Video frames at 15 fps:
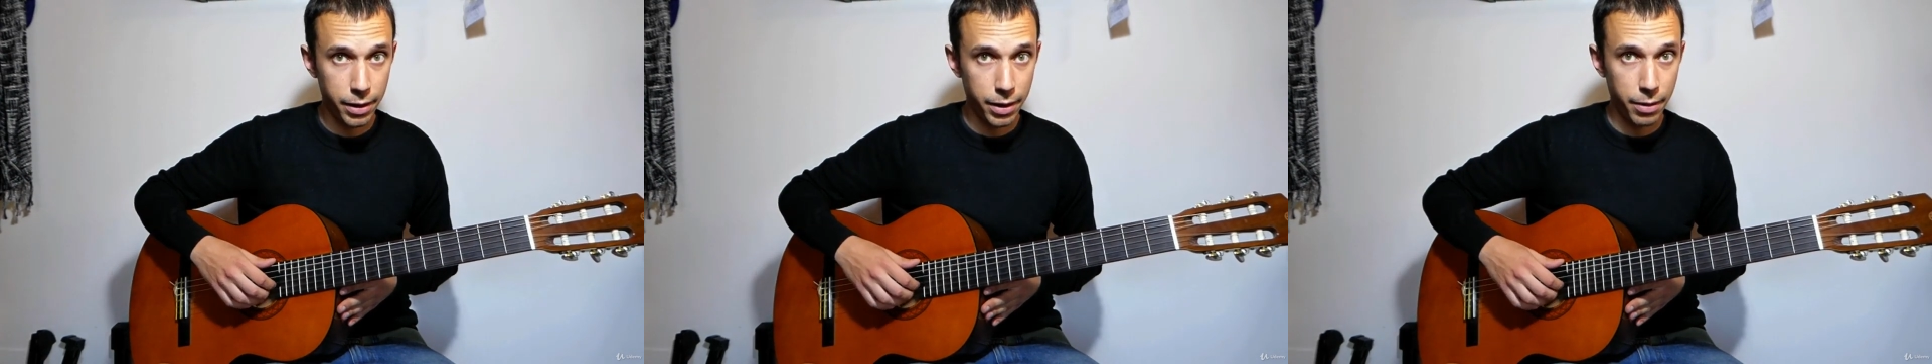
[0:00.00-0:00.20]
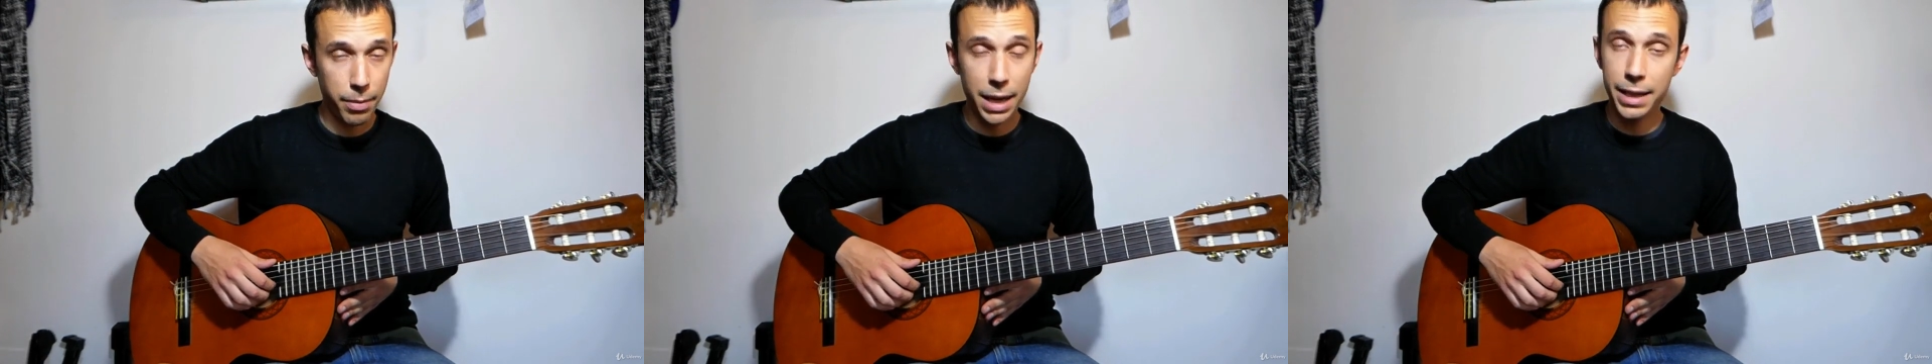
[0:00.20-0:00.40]

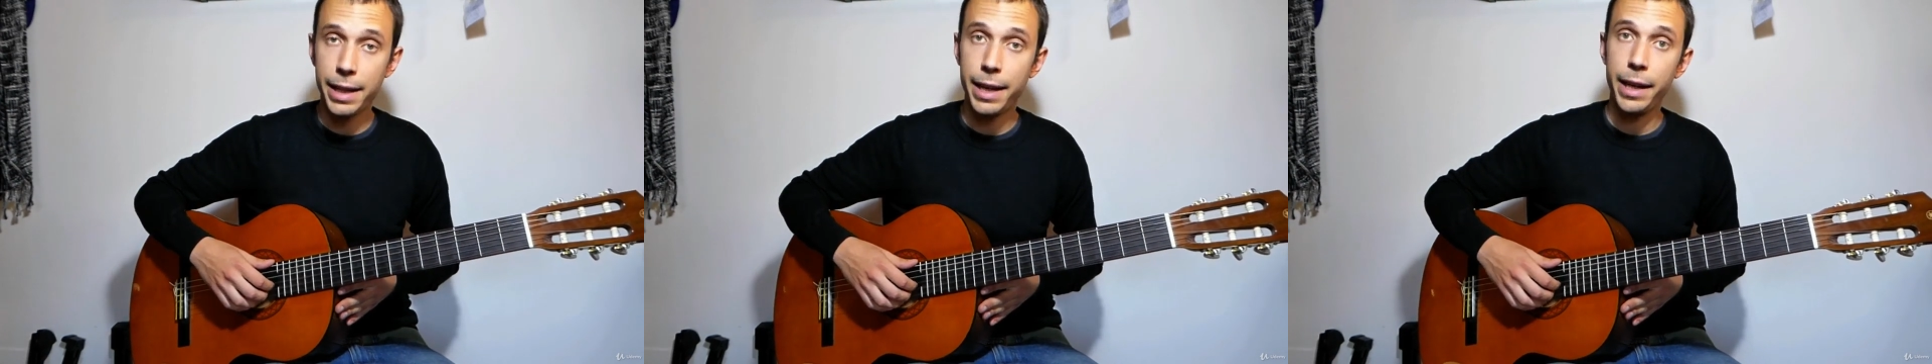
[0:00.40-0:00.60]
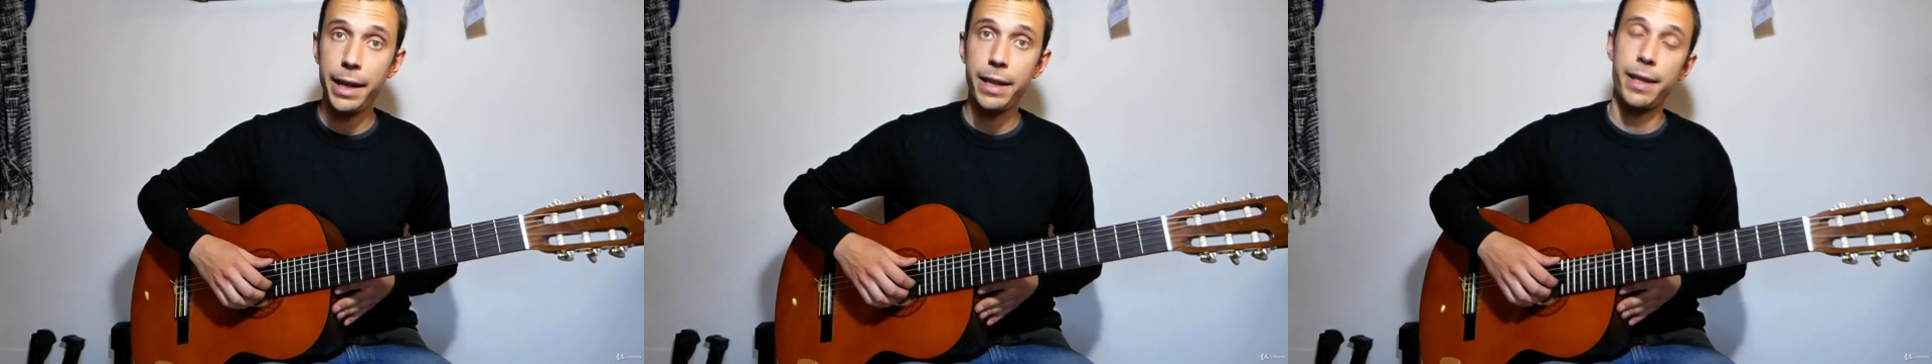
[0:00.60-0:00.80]
So
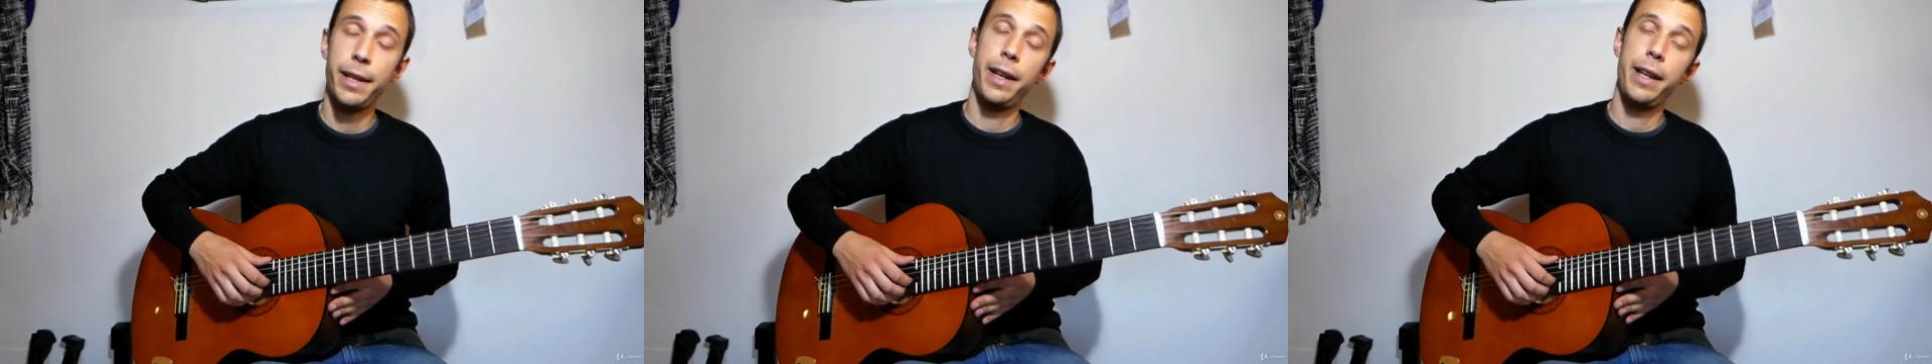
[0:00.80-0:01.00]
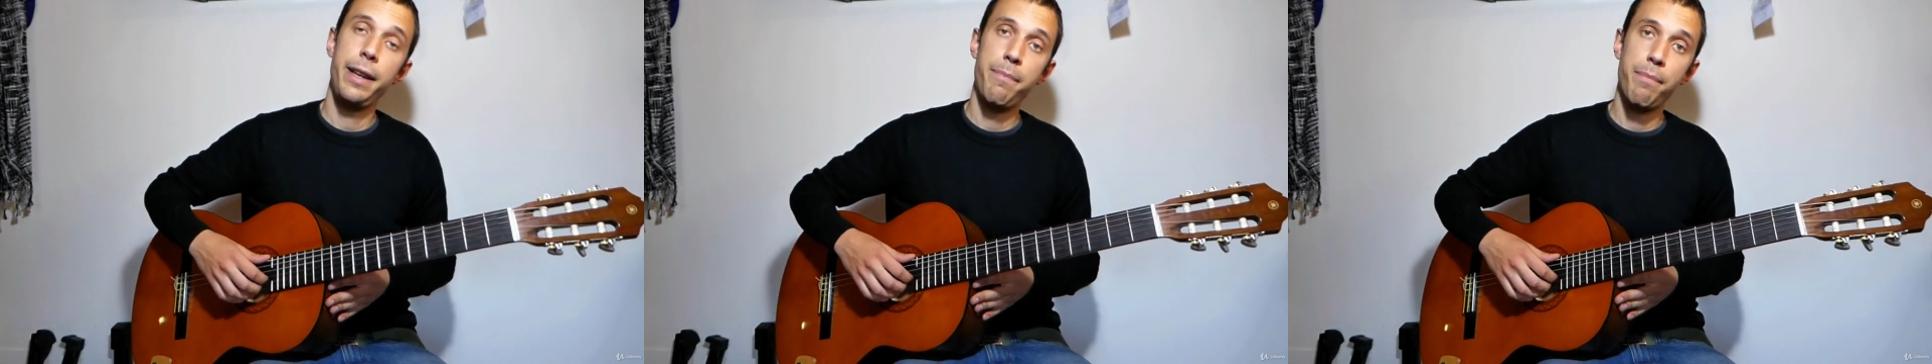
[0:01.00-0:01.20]
basically it's
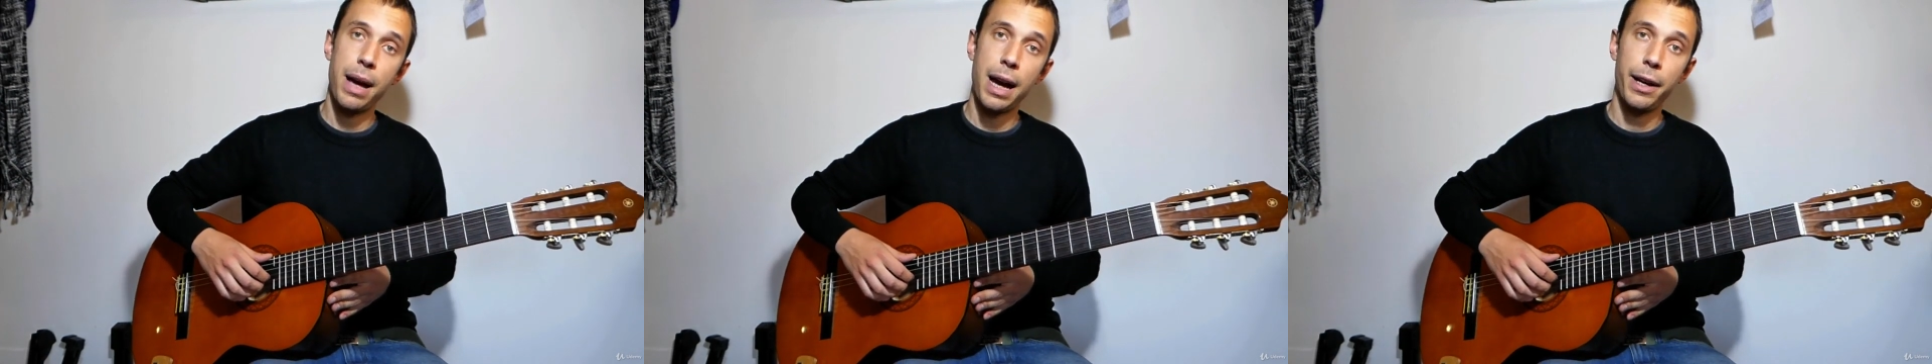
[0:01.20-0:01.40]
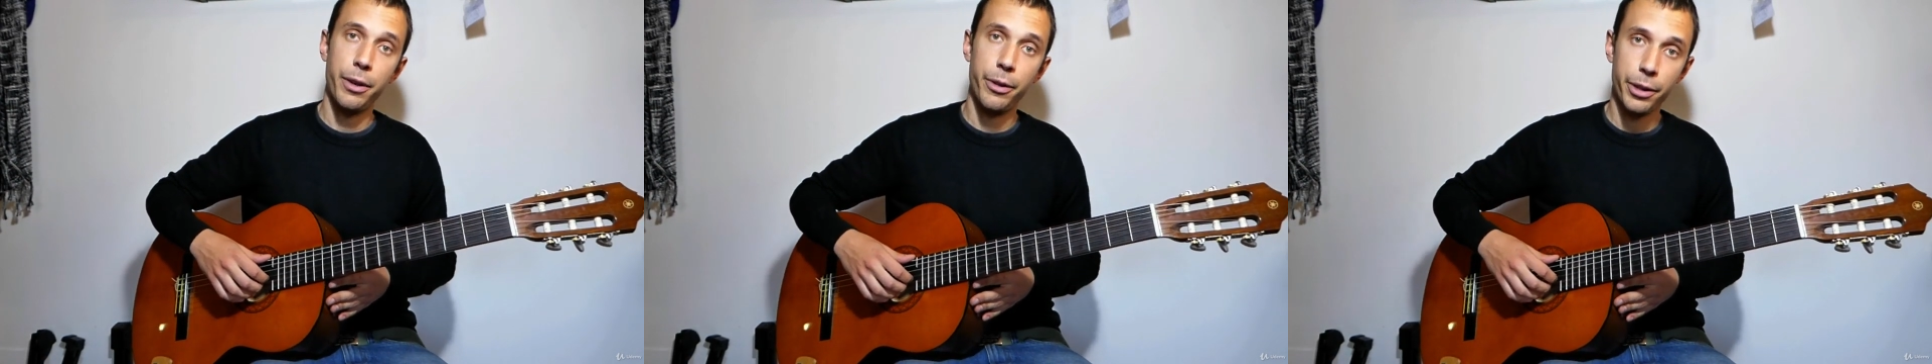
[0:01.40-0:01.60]
an E
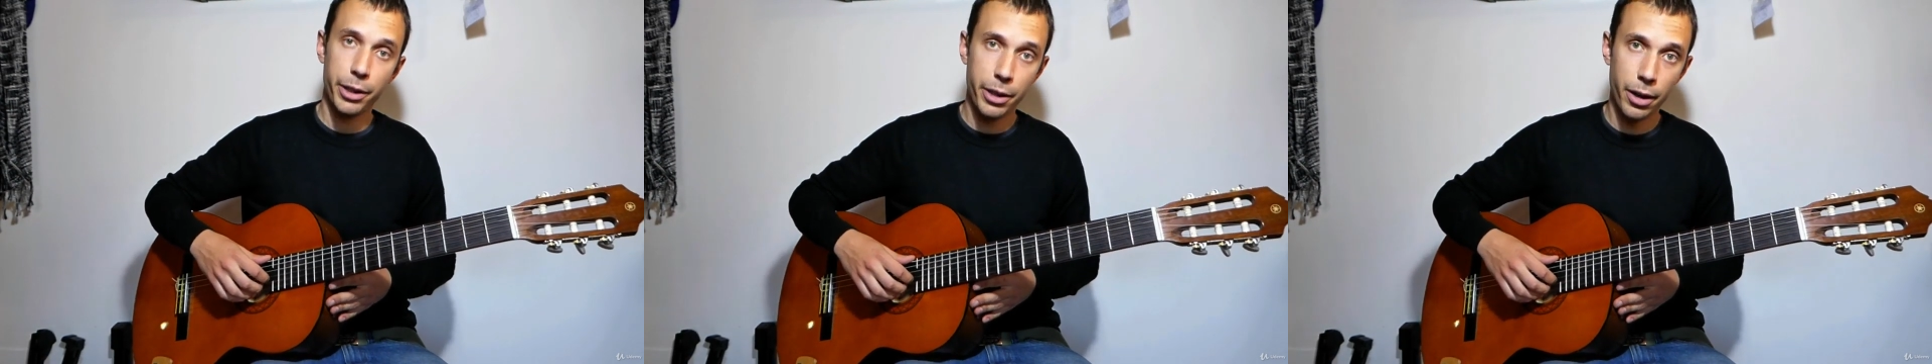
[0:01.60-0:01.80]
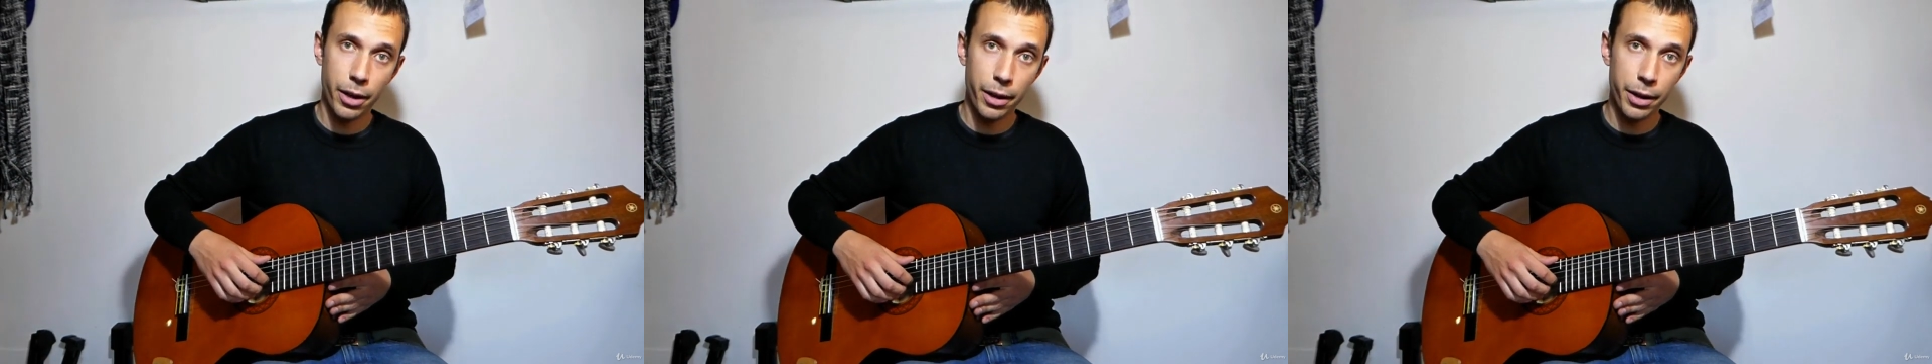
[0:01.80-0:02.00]
minor
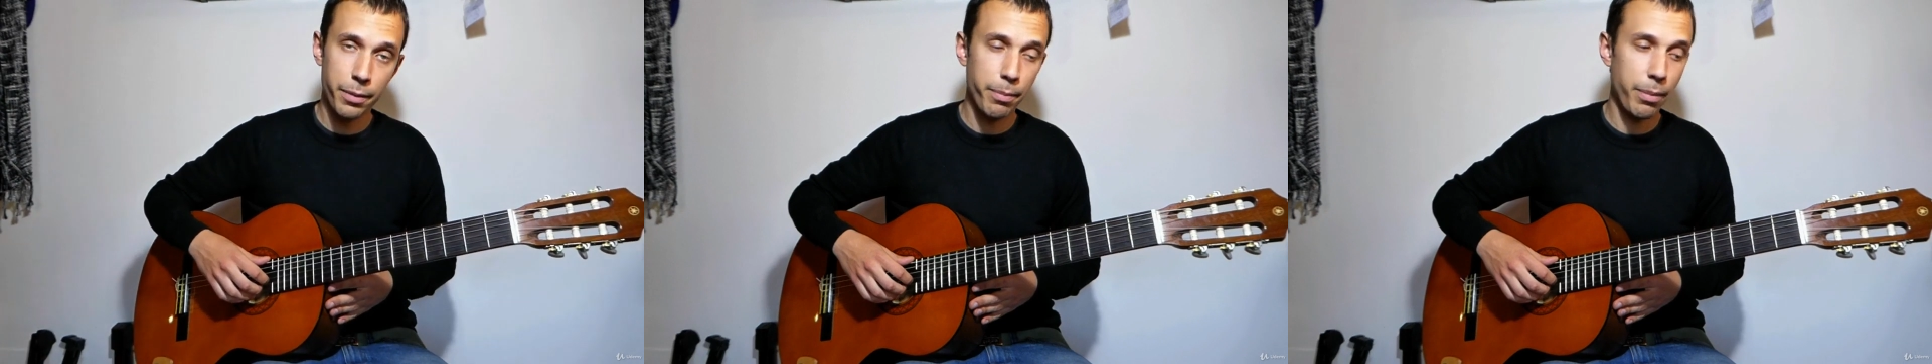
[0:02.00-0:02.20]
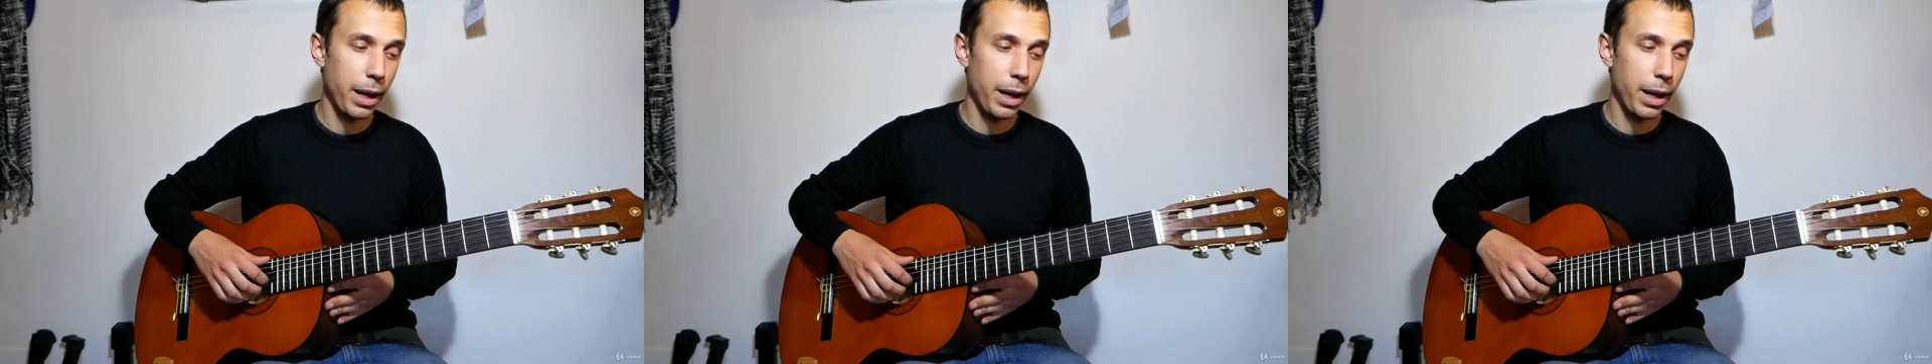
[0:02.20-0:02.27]
chord